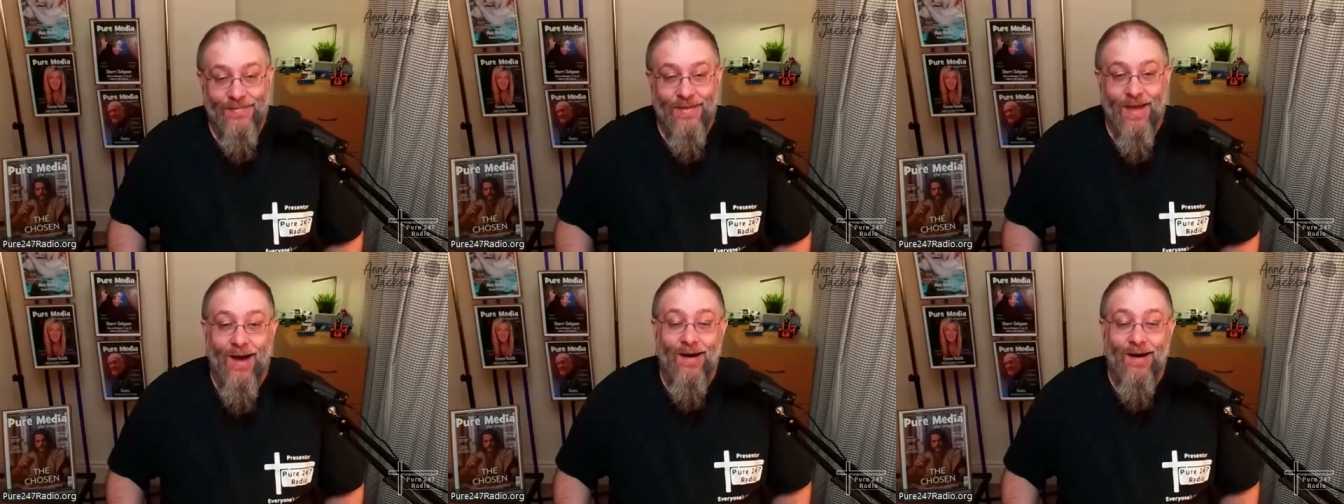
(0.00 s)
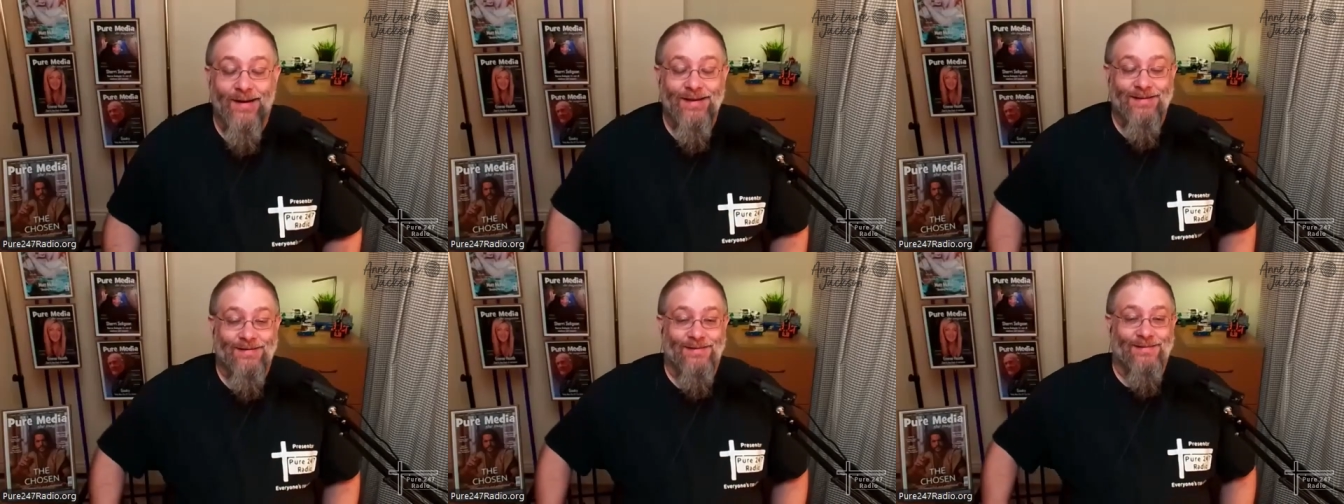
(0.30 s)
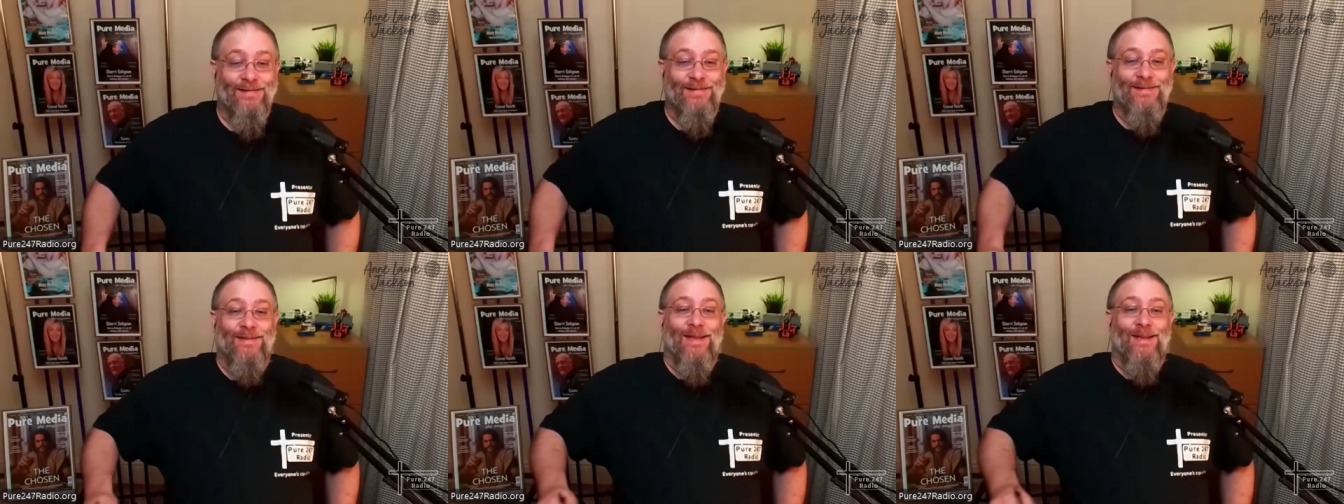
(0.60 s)
I
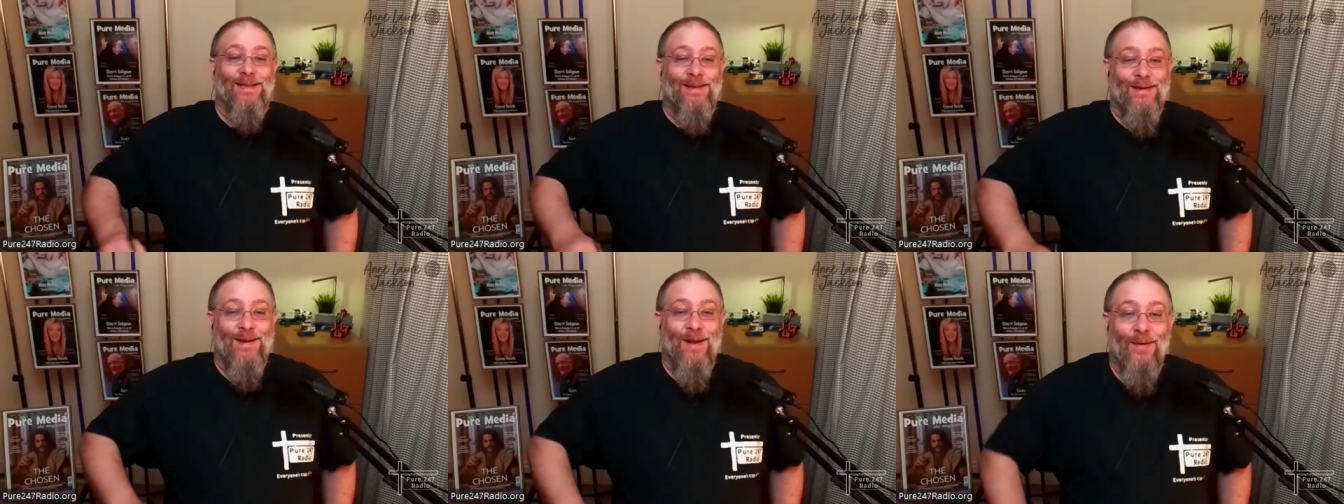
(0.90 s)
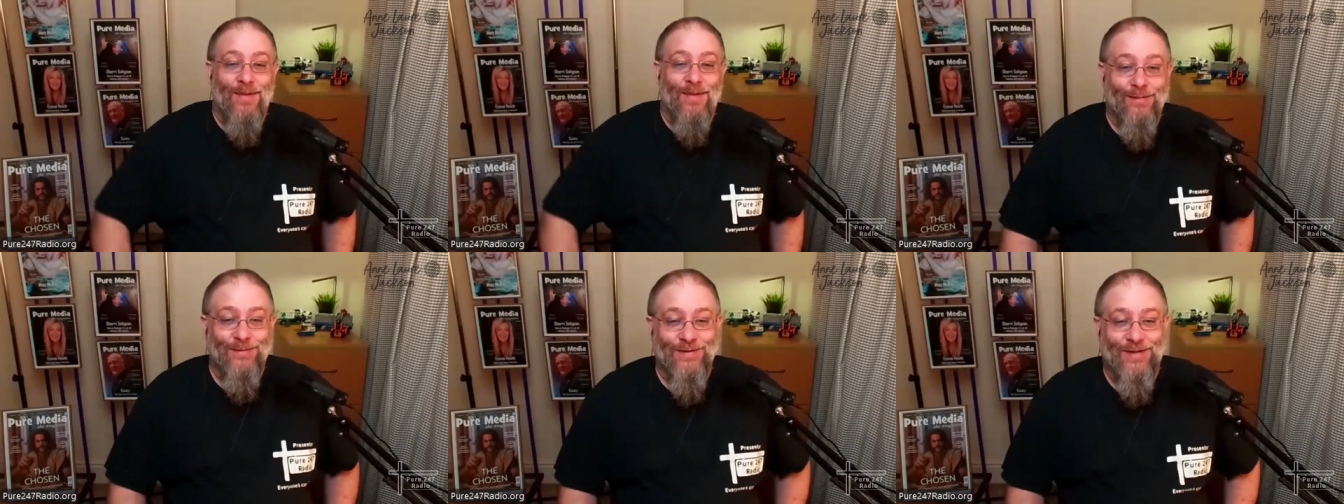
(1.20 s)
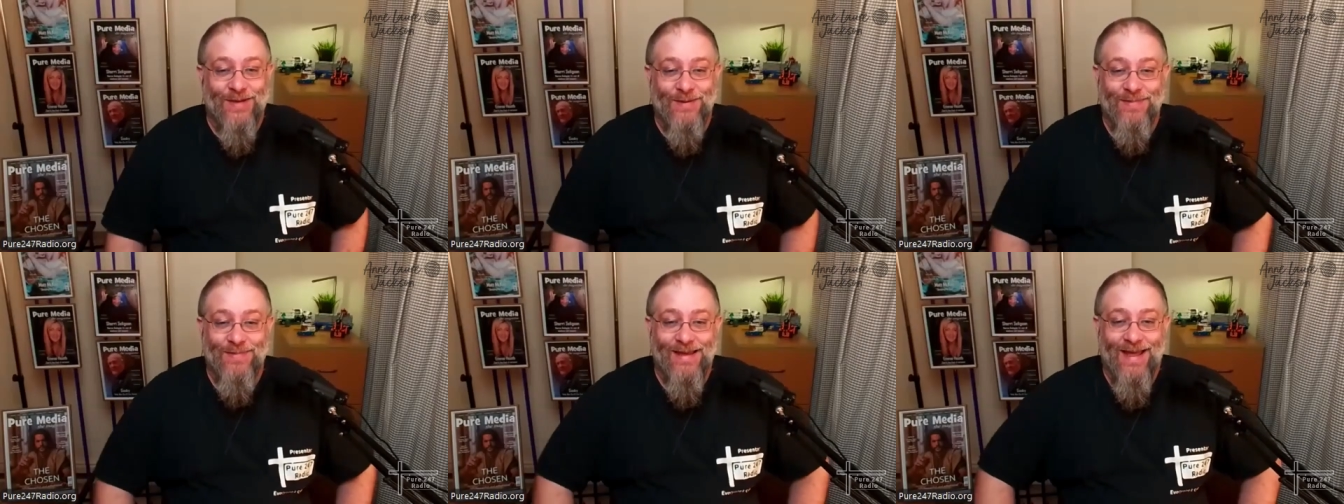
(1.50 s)
didn't know that was
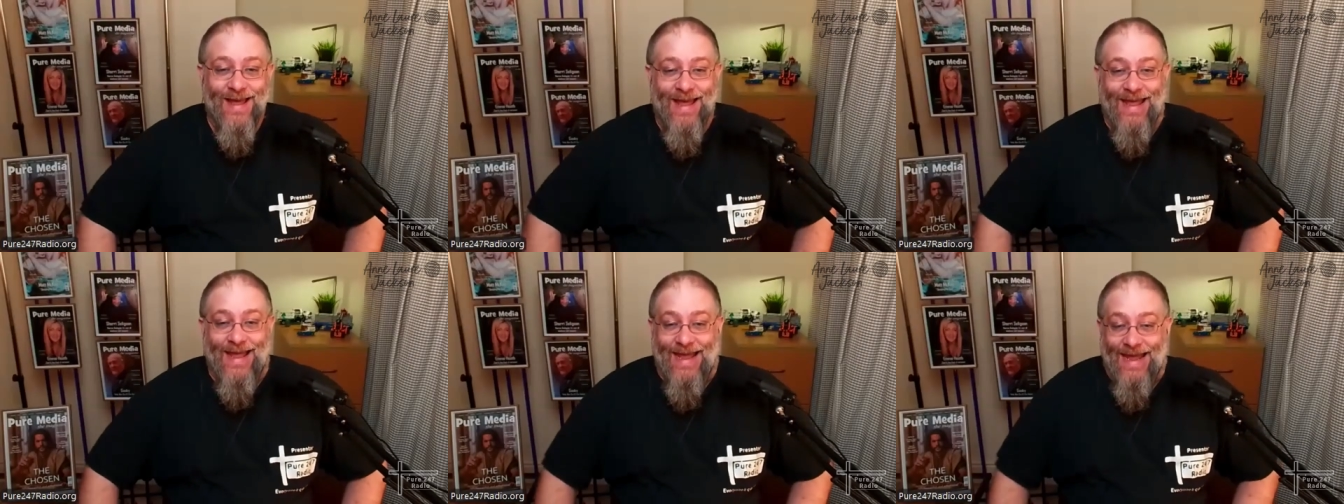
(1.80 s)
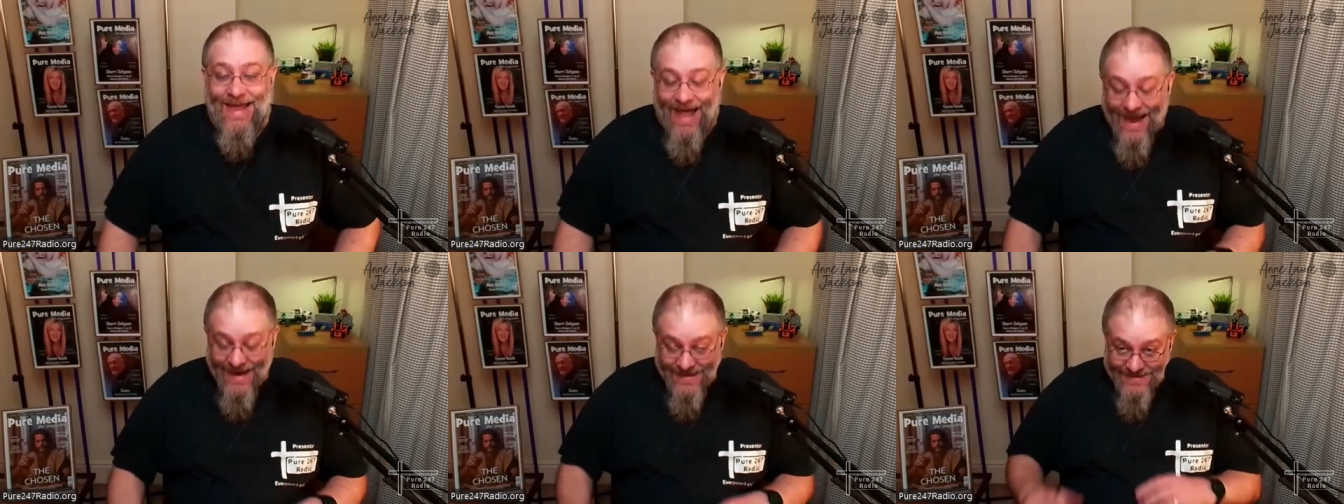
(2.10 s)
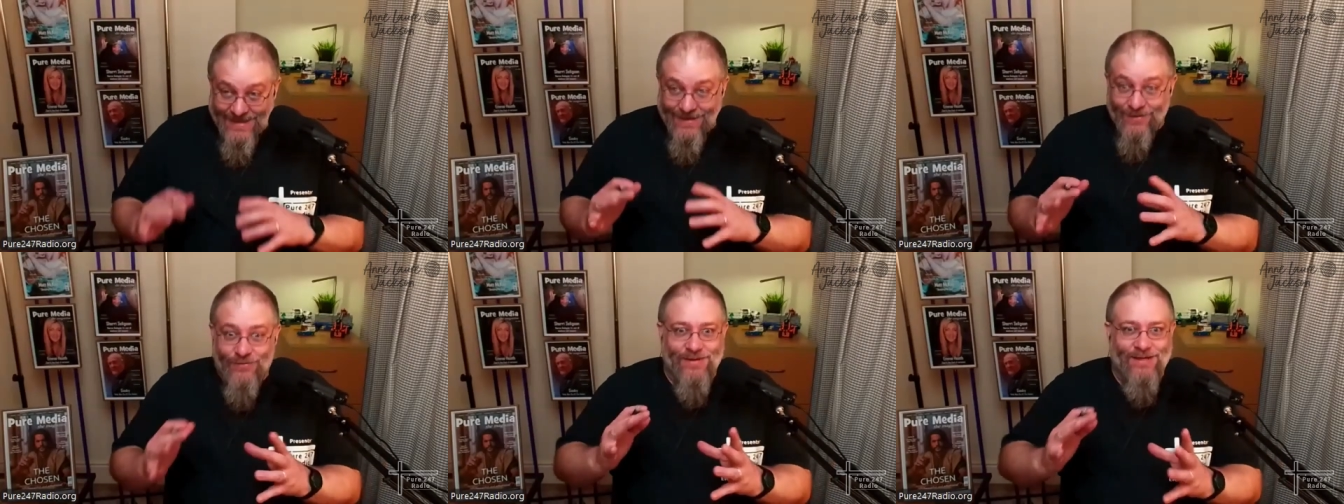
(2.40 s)
going to be
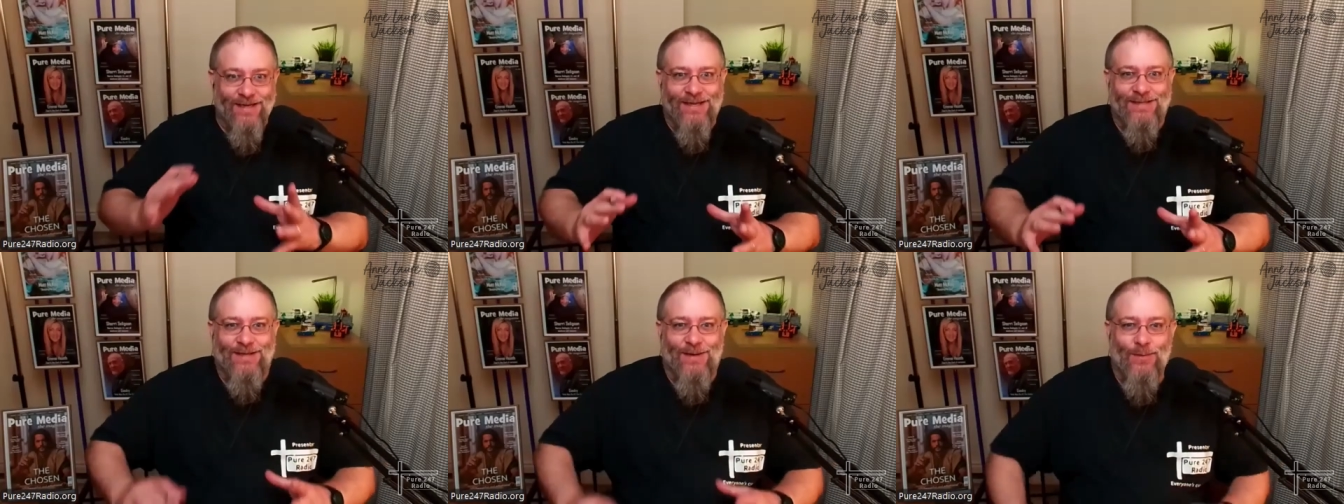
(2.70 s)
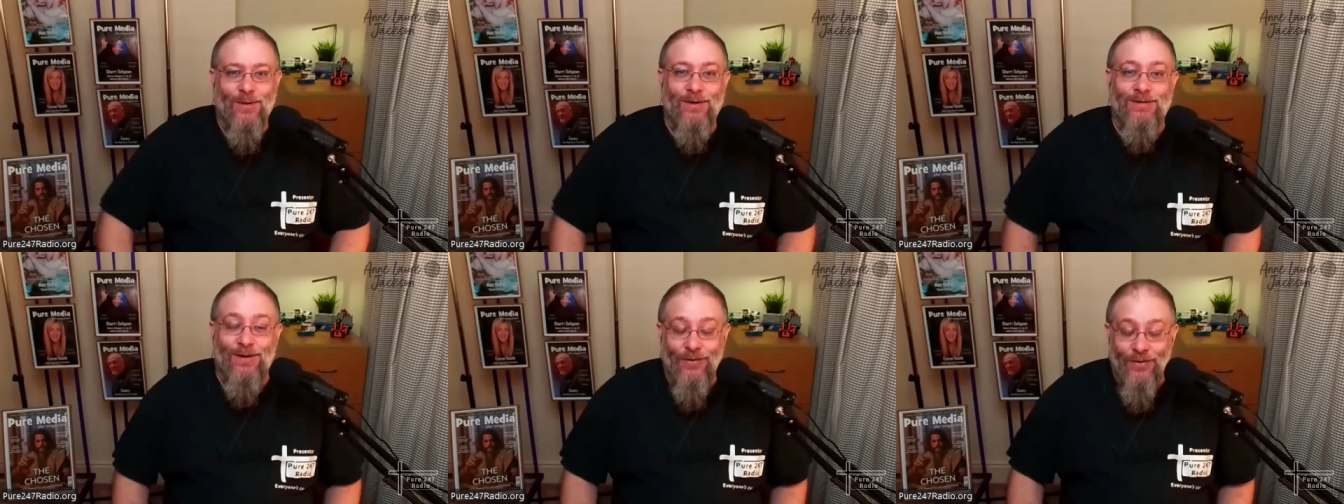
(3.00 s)
as interesting as it was.